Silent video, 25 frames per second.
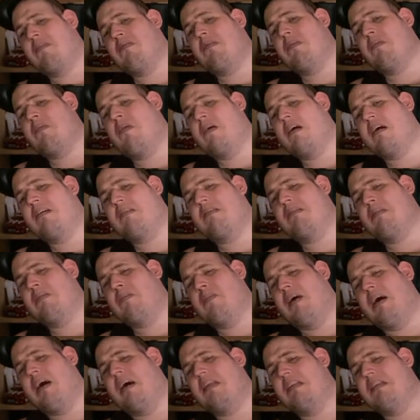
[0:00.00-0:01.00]
to press the
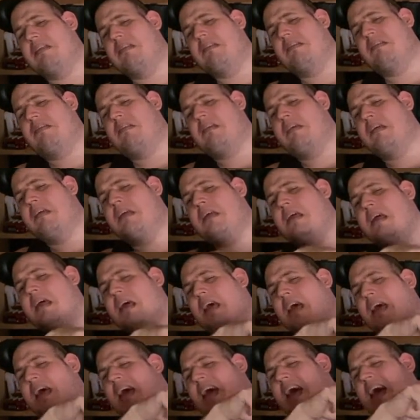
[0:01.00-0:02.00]
buttons
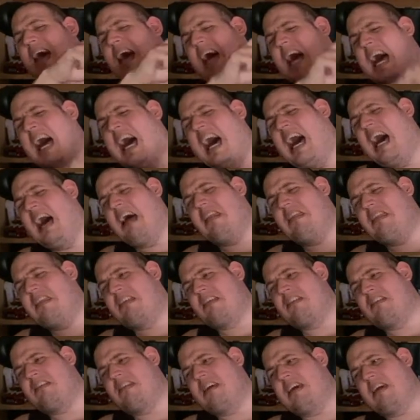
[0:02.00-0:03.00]
at the
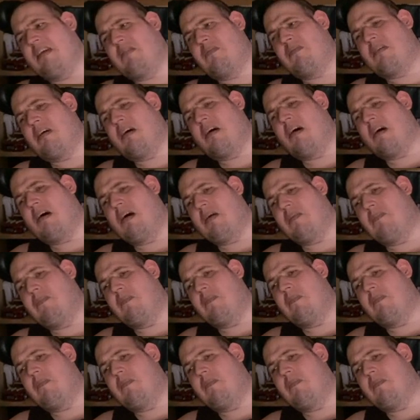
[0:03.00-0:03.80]
same time.